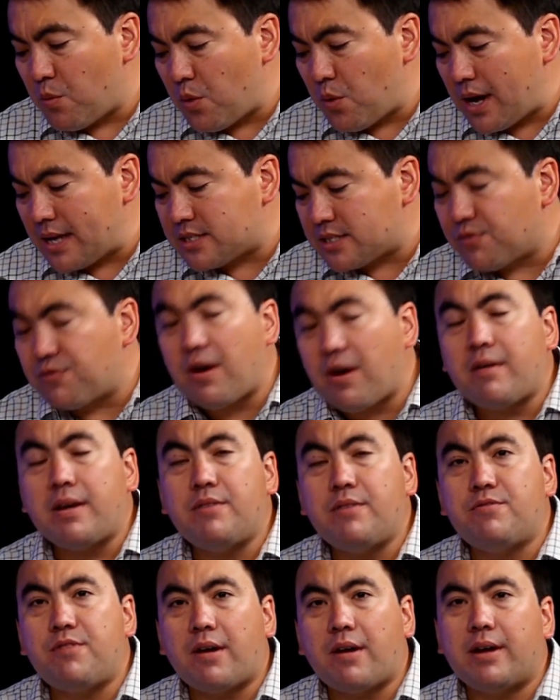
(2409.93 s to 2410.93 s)
It's a very,
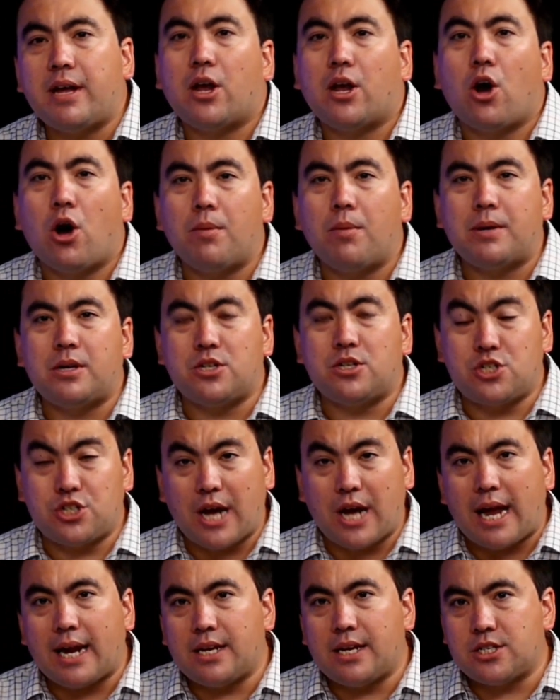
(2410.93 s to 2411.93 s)
very common
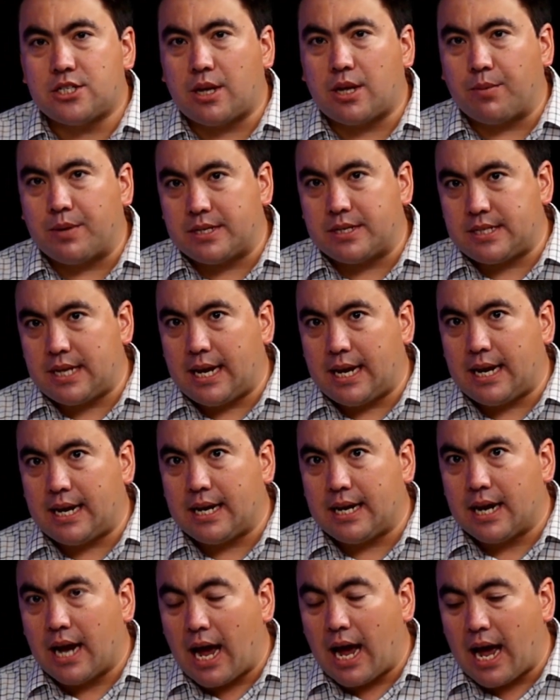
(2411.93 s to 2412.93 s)
challenge that we're seeing
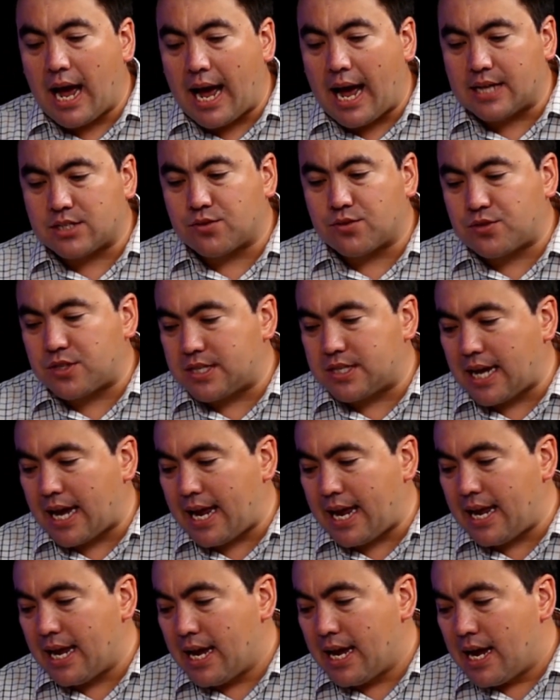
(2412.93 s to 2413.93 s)
as of
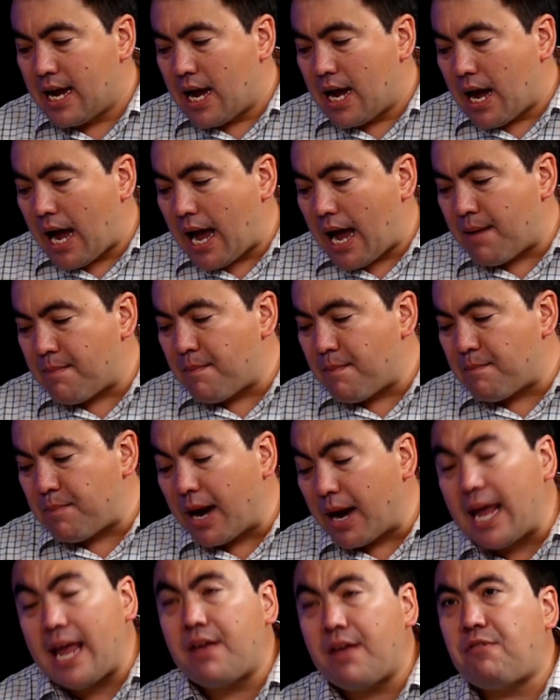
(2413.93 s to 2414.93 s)
today.
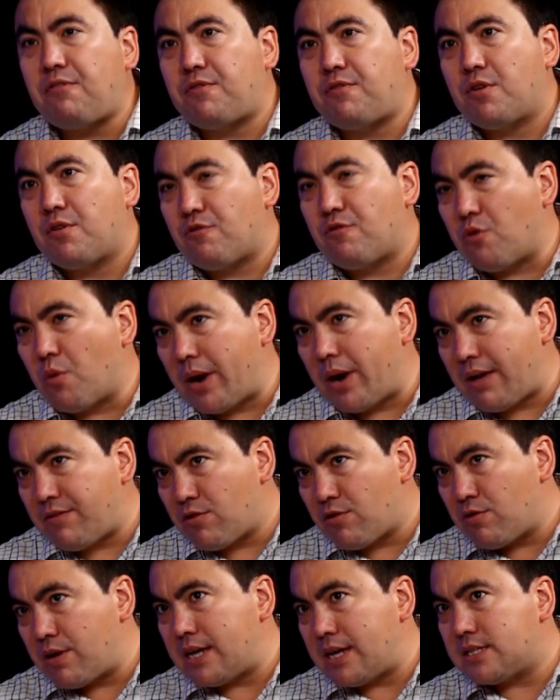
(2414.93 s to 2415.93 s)
But if, for
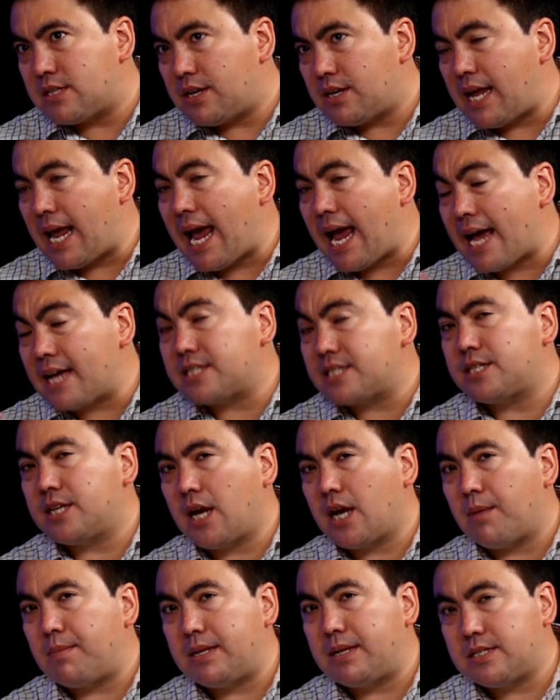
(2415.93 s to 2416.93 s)
whatever reason, it has to
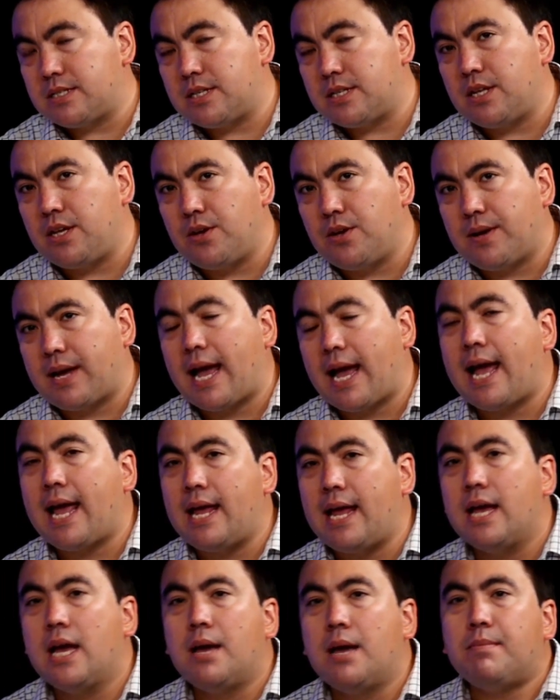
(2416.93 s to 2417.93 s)
come into the
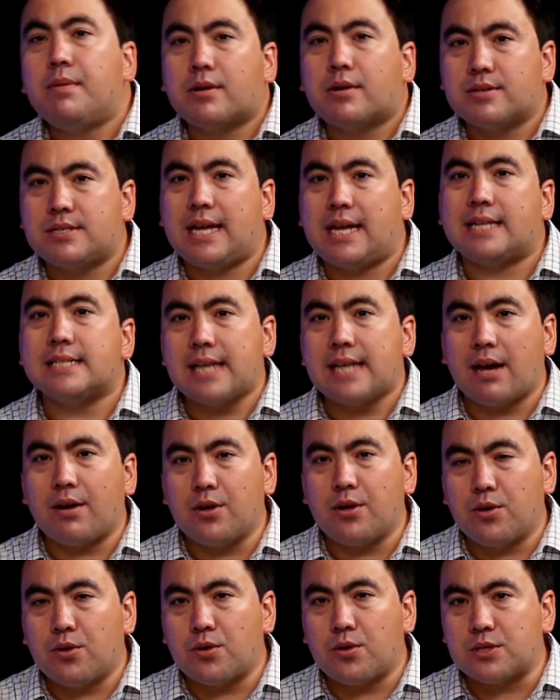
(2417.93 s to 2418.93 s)
UK because that's how
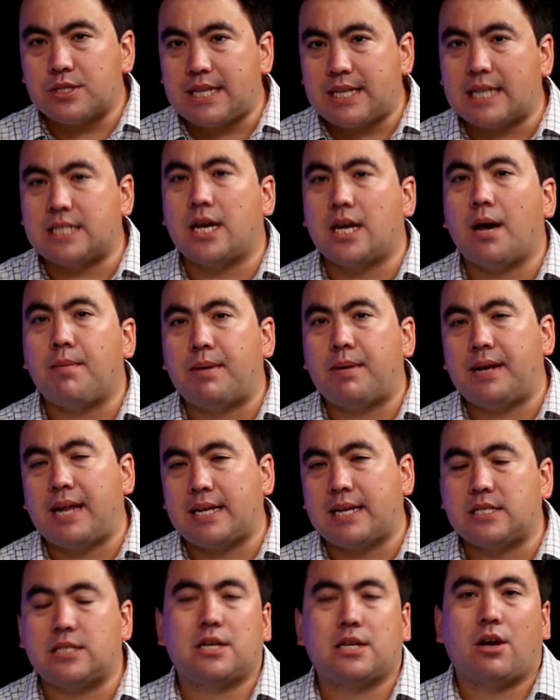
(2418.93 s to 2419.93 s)
you're set up and
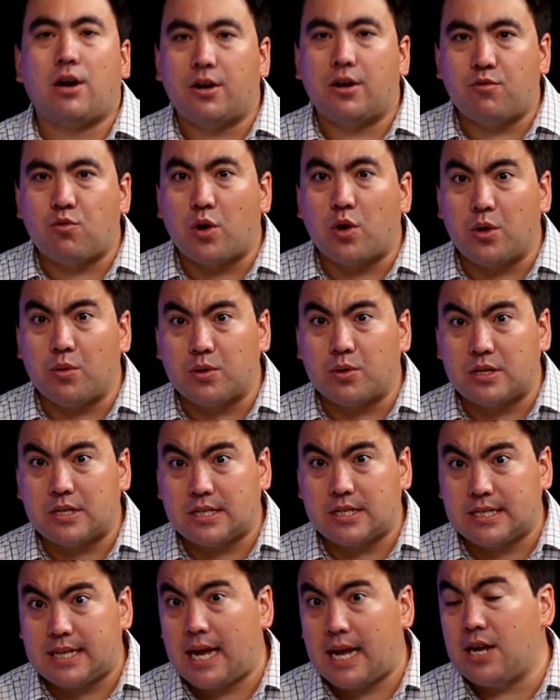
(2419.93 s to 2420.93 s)
that's kind of what you want to
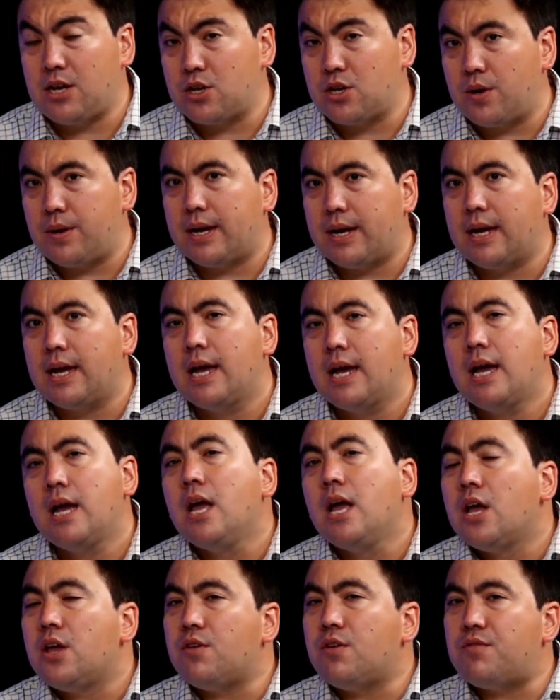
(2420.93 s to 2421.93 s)
stay doing,
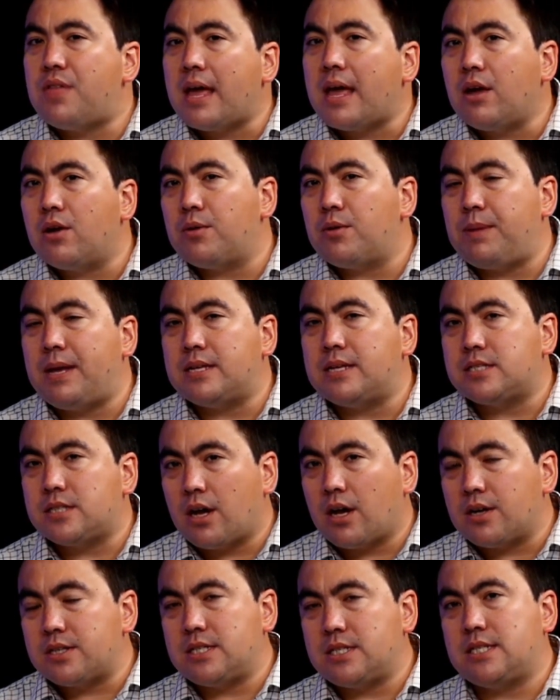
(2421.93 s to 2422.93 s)
you've then got to be
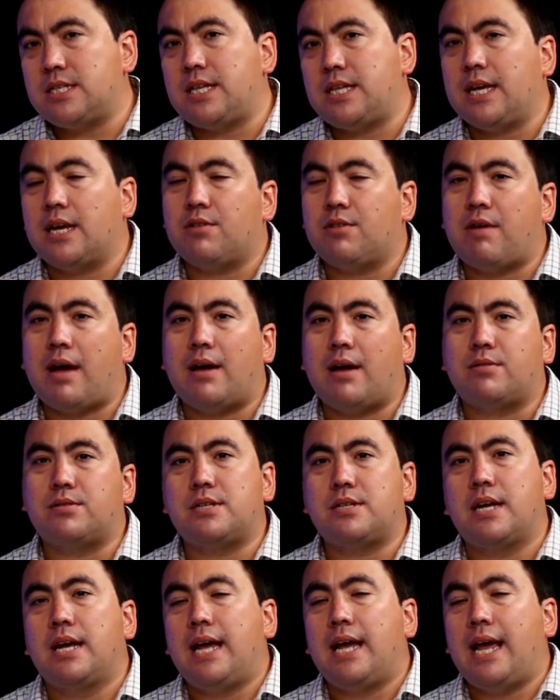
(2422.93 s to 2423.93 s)
starting to think around